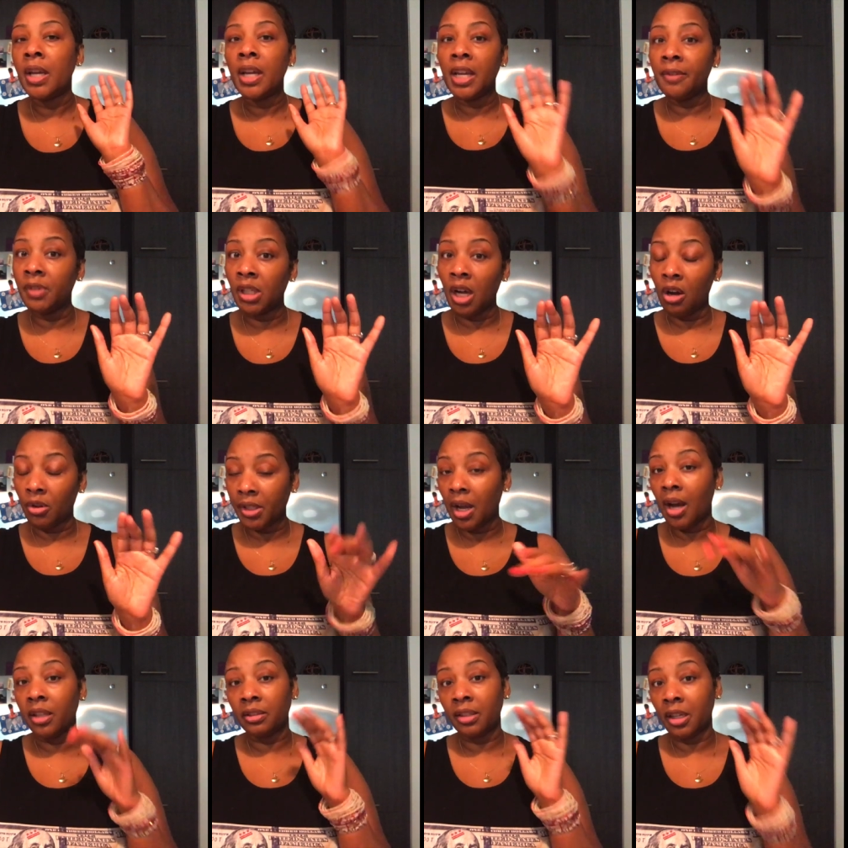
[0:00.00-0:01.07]
Even though
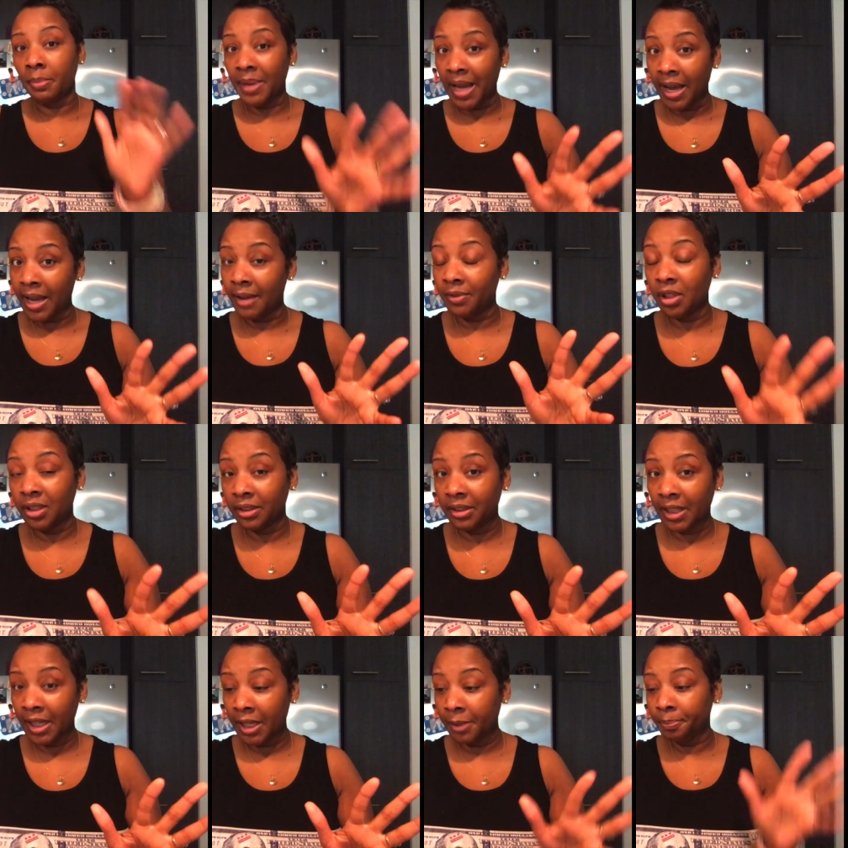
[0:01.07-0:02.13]
y'all tell me I have good
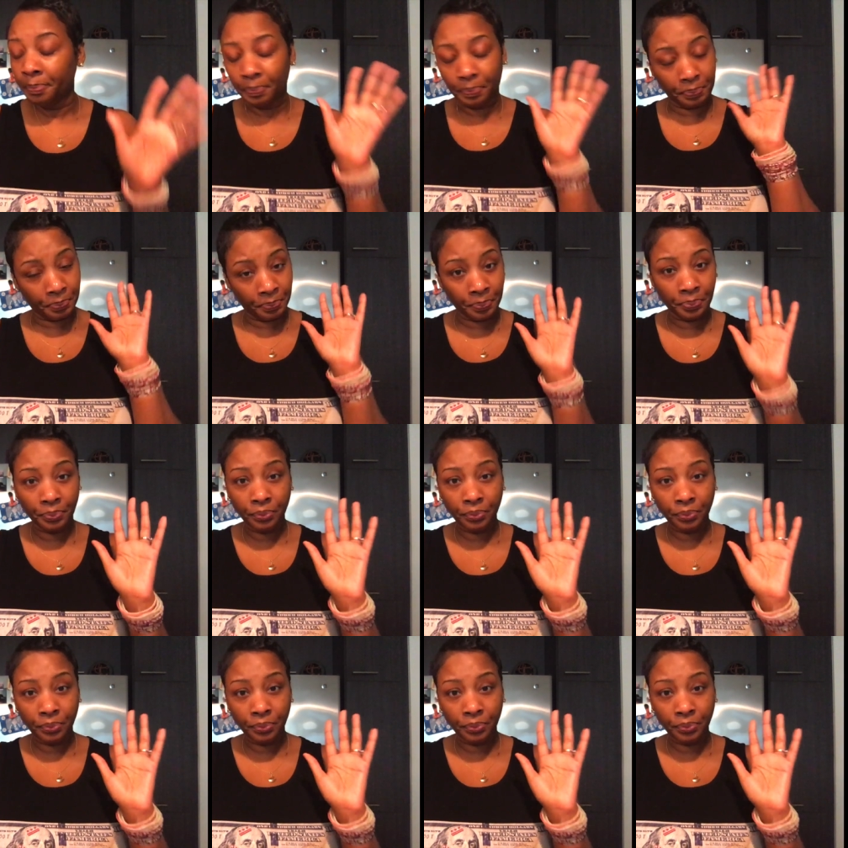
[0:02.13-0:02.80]
skin,